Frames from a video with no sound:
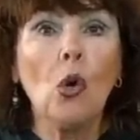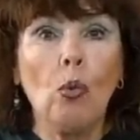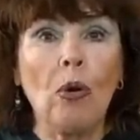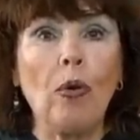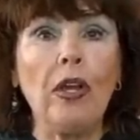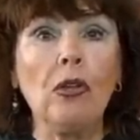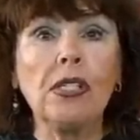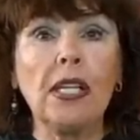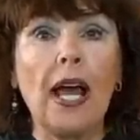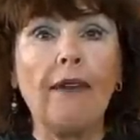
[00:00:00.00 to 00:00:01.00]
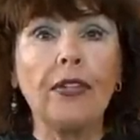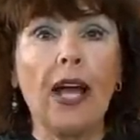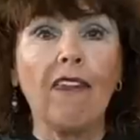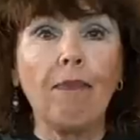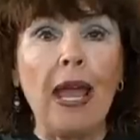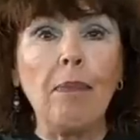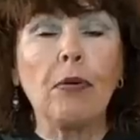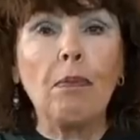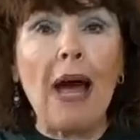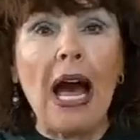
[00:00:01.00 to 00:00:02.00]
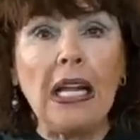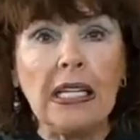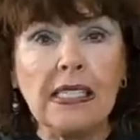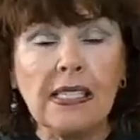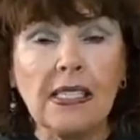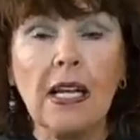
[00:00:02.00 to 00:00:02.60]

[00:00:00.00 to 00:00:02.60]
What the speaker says: When we used to have paper ballots,